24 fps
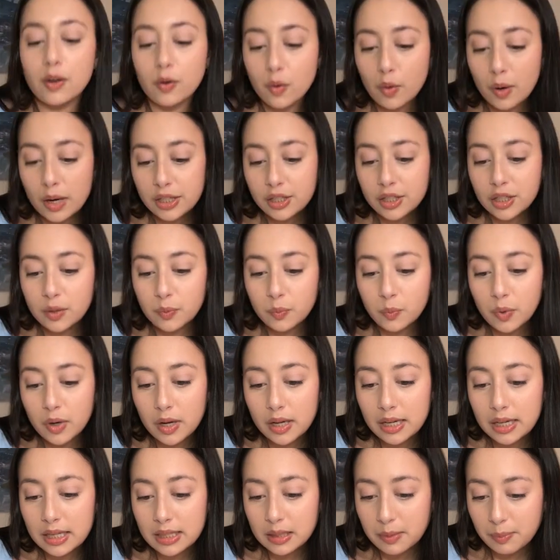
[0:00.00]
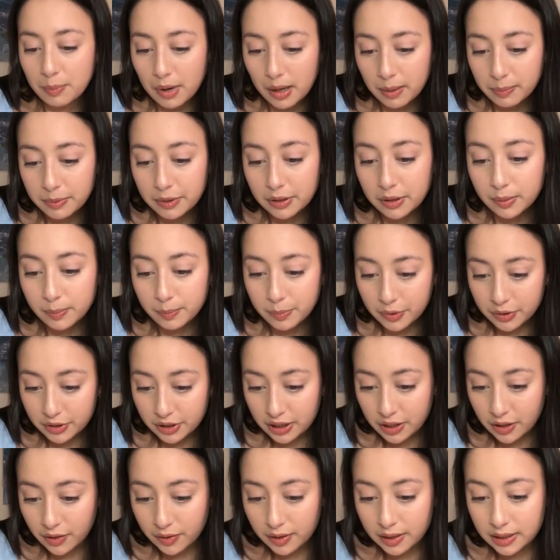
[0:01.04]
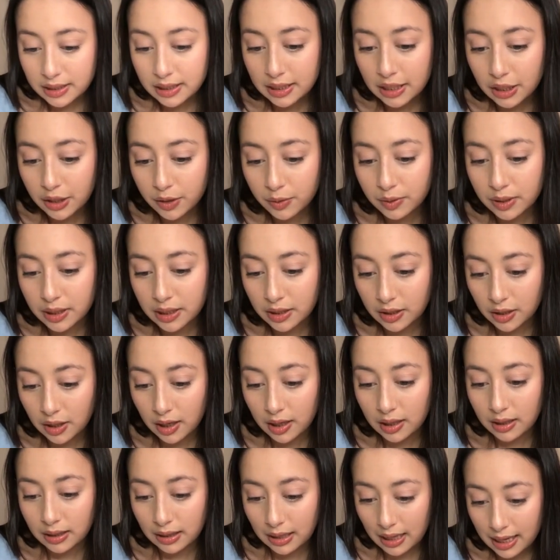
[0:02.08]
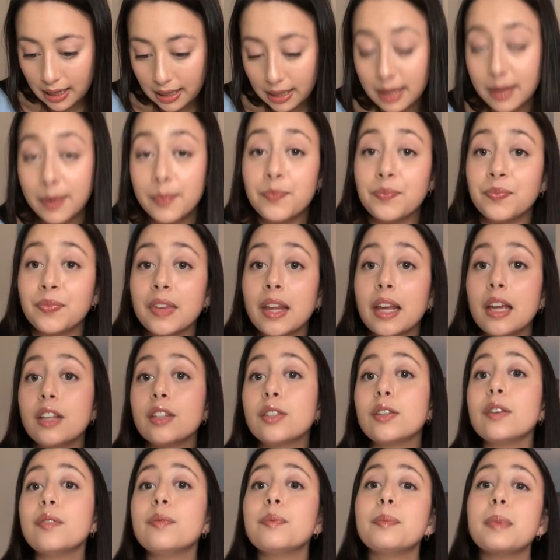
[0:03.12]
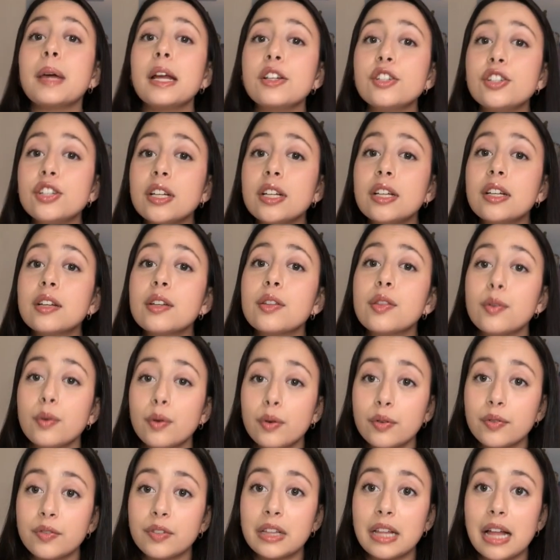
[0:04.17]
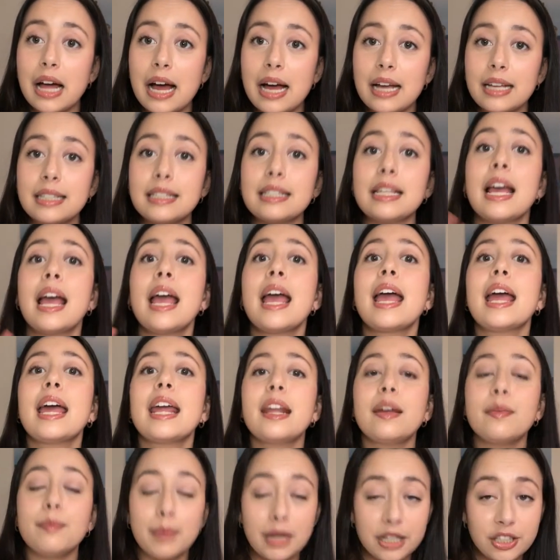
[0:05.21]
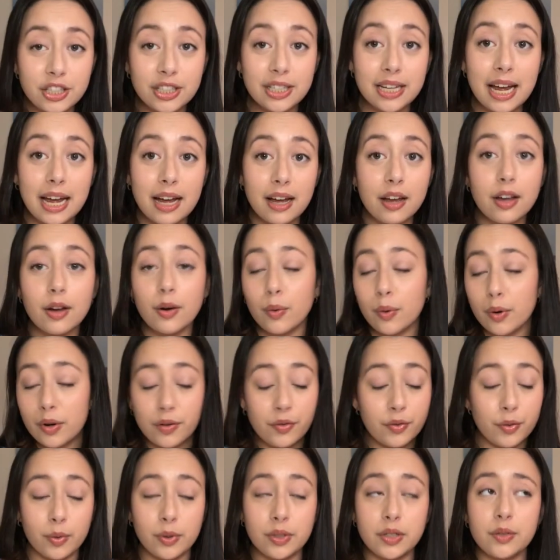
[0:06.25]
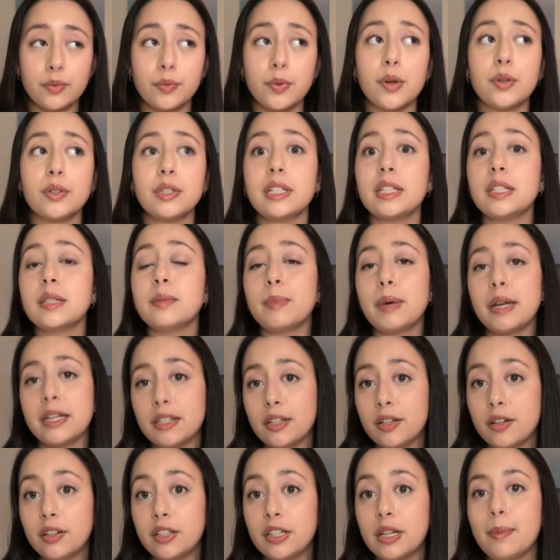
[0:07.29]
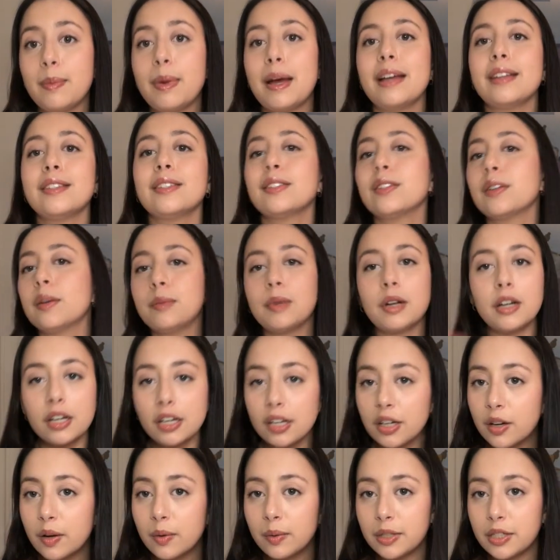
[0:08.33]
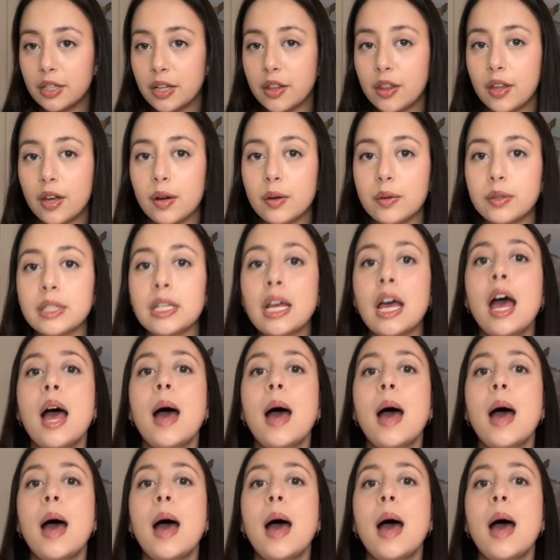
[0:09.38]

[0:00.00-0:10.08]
Question one is a popular book series that you did not like. So I've mentioned Throne of Glass, and I mentioned A Court of Thorns and Roses by Sarah J. Maas, so I'm not gonna go into those.